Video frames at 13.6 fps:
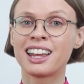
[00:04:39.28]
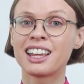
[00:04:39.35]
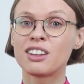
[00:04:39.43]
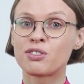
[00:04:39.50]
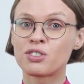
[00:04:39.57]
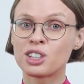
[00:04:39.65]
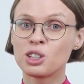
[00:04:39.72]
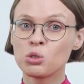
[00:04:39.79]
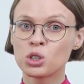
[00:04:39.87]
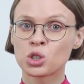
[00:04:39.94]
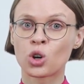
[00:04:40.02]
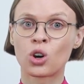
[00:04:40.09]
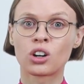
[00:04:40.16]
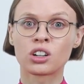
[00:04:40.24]
If you
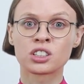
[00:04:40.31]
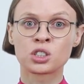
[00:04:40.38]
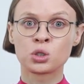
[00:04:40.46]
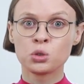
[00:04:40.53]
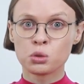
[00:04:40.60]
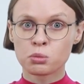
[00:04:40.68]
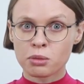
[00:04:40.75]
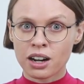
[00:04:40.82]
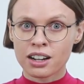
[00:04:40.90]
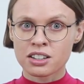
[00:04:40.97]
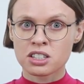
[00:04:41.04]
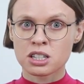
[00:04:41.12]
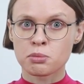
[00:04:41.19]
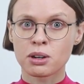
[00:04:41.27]
talk too
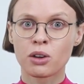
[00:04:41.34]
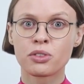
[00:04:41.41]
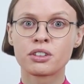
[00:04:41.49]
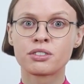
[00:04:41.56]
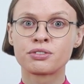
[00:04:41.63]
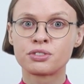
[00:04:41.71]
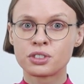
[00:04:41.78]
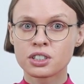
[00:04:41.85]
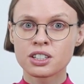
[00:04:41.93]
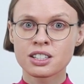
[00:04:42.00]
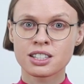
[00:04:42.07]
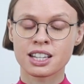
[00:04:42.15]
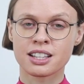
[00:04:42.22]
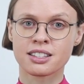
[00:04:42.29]
much about the
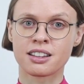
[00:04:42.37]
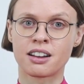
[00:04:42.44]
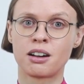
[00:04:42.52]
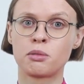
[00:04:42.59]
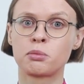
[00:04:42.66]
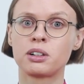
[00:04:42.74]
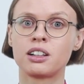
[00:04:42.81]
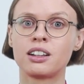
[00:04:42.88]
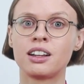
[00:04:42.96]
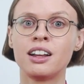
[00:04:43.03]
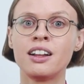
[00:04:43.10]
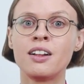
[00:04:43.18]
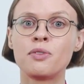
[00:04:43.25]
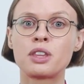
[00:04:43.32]
first example,
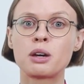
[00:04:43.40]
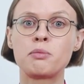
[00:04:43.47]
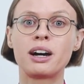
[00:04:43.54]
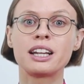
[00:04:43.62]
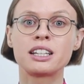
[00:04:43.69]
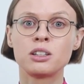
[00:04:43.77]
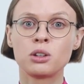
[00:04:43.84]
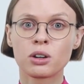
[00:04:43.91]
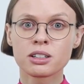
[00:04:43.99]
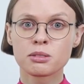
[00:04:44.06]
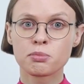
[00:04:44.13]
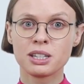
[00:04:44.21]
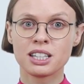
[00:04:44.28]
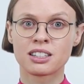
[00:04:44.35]
there might
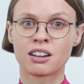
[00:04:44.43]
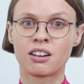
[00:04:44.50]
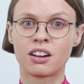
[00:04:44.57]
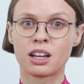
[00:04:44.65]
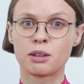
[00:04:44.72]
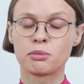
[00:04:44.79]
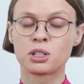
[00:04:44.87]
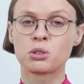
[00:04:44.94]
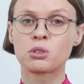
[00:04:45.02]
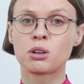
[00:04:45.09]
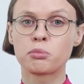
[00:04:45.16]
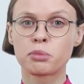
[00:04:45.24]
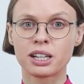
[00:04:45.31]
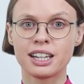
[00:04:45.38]
not be time to
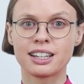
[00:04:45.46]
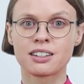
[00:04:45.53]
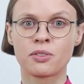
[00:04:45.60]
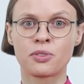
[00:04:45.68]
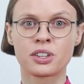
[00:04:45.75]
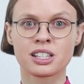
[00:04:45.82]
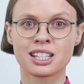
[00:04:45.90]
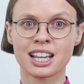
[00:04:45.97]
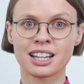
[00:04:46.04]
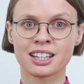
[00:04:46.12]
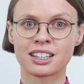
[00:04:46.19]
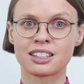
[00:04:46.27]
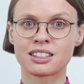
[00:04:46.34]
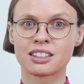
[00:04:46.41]
complete the
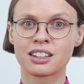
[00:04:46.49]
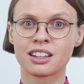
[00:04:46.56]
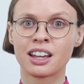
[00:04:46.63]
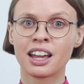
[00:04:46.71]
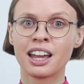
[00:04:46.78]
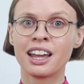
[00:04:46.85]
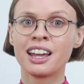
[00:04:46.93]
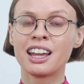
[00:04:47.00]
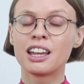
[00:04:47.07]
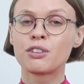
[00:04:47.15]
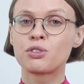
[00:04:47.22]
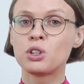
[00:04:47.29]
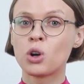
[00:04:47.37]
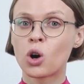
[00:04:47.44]
second.
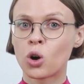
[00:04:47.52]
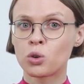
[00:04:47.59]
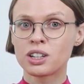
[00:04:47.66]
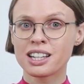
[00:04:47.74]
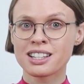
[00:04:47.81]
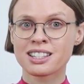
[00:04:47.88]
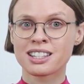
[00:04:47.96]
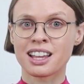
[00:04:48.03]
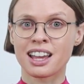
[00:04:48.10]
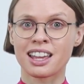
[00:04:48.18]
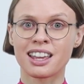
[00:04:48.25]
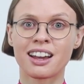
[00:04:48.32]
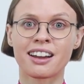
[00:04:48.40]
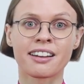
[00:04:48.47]
If you only
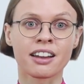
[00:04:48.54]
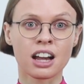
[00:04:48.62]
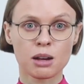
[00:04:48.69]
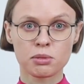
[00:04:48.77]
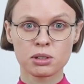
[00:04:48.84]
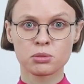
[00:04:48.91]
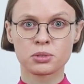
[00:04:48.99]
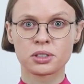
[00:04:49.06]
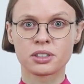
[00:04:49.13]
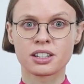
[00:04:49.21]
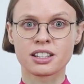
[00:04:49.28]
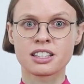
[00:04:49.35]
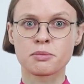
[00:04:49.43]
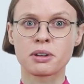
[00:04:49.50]
say a couple
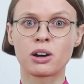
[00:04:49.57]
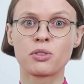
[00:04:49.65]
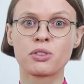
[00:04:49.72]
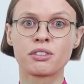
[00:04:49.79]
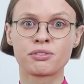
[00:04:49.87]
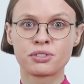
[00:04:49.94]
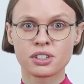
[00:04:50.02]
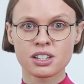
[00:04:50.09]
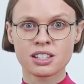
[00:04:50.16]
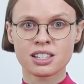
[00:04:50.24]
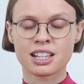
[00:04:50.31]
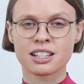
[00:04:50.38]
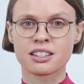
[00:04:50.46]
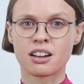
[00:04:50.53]
words about the
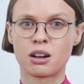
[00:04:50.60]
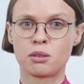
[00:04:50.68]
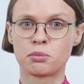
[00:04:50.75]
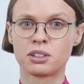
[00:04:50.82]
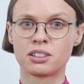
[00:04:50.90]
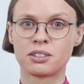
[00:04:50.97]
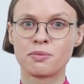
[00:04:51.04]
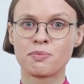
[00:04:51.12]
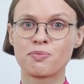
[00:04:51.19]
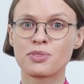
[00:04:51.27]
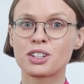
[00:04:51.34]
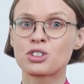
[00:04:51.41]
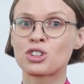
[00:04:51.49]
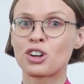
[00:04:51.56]
first example,
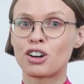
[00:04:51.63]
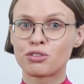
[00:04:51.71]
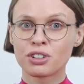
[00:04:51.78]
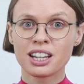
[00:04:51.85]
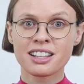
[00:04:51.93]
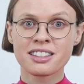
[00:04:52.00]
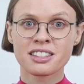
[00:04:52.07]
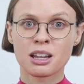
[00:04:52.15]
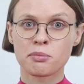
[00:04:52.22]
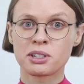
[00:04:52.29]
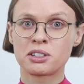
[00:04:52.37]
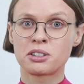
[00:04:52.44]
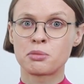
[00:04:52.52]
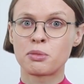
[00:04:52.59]
the TOEFL
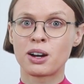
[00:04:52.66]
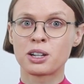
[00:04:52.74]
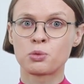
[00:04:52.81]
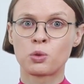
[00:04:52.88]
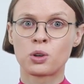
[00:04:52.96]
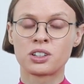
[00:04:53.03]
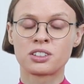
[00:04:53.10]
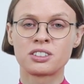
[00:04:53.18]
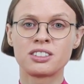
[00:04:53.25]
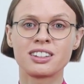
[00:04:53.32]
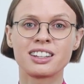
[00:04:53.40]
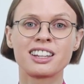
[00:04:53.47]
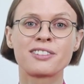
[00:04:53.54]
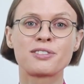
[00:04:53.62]
examiner might
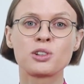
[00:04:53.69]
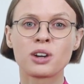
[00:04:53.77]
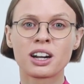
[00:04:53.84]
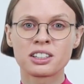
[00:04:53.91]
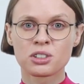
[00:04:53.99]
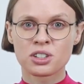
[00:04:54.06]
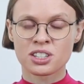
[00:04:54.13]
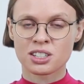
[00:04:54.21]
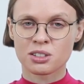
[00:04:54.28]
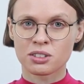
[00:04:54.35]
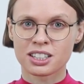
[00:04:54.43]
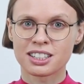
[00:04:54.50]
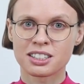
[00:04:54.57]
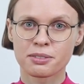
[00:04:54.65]
wonder if you
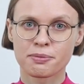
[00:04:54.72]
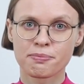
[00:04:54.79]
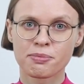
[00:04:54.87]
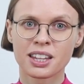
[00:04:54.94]
understood it.